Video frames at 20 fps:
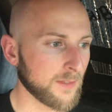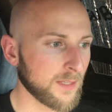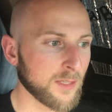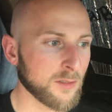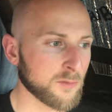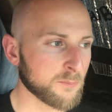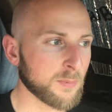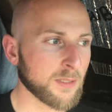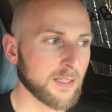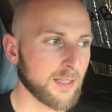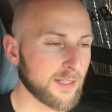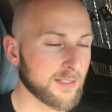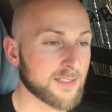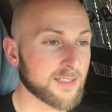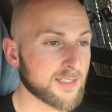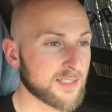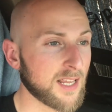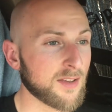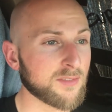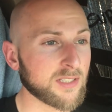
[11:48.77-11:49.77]
it'd been like
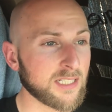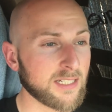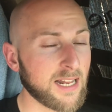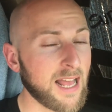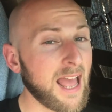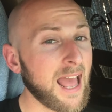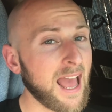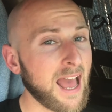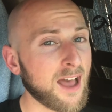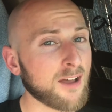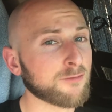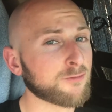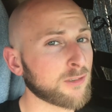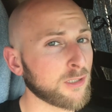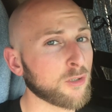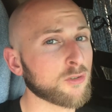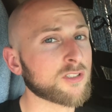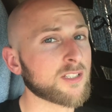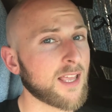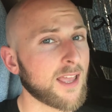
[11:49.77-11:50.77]
7.5,
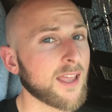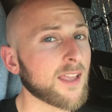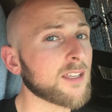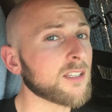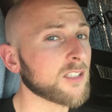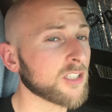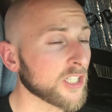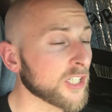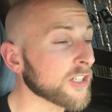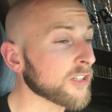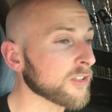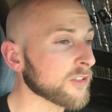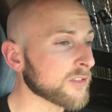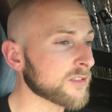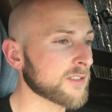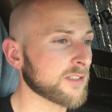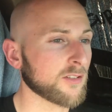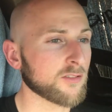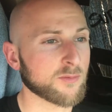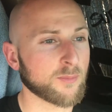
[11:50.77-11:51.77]
close to 8
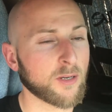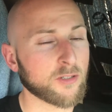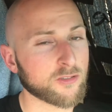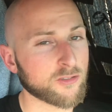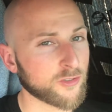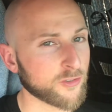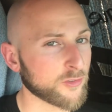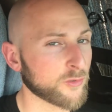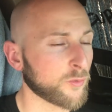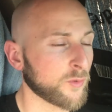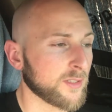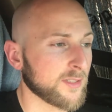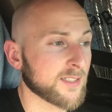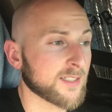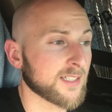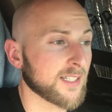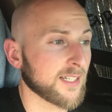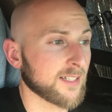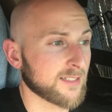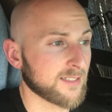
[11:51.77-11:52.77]
years, because I was about to turn
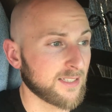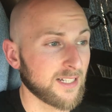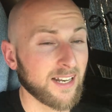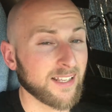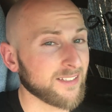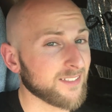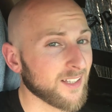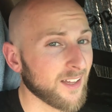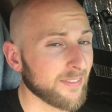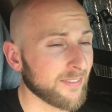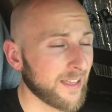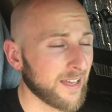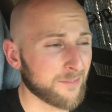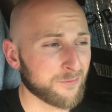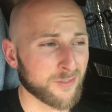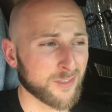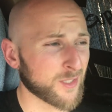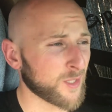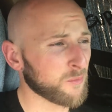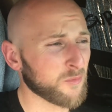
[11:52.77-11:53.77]
26, that I had done that,
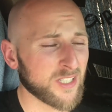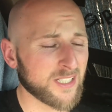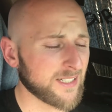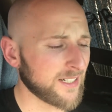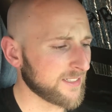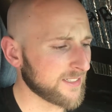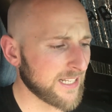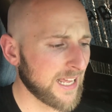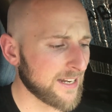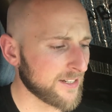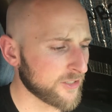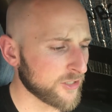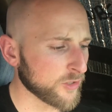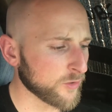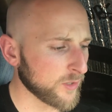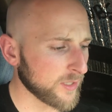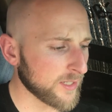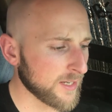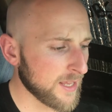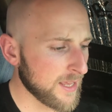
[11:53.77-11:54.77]
and for some reason, I just had to
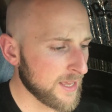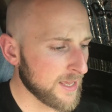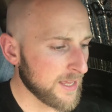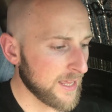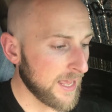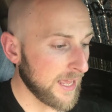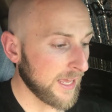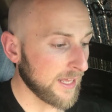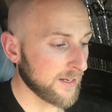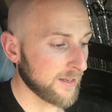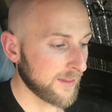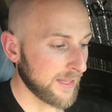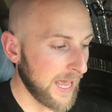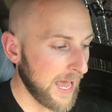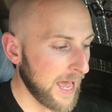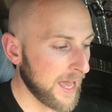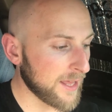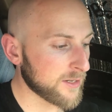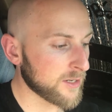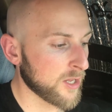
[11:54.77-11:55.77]
do it, and
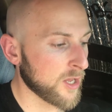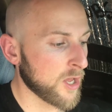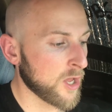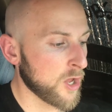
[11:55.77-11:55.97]
that